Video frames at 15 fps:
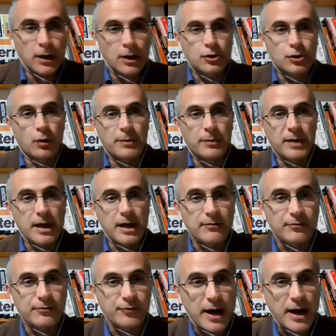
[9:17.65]
So we
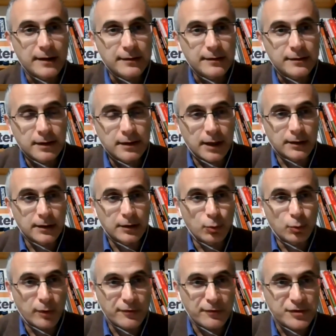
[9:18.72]
became friends, and the
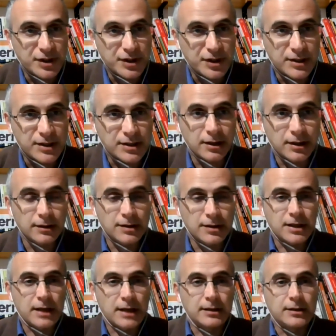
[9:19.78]
group of 6
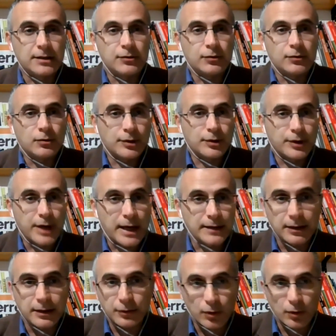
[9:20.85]
decided to
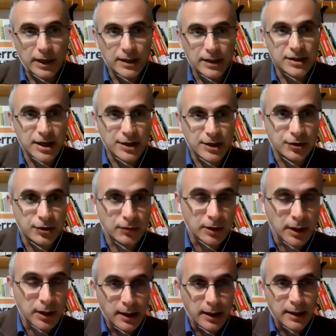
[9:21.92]
create a new organization
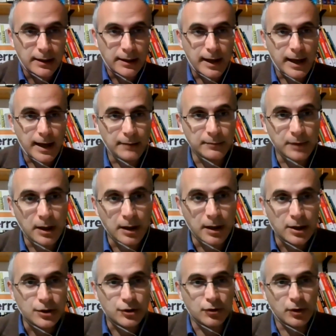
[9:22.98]
named
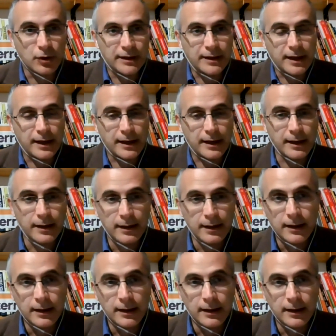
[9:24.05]
Soleterre.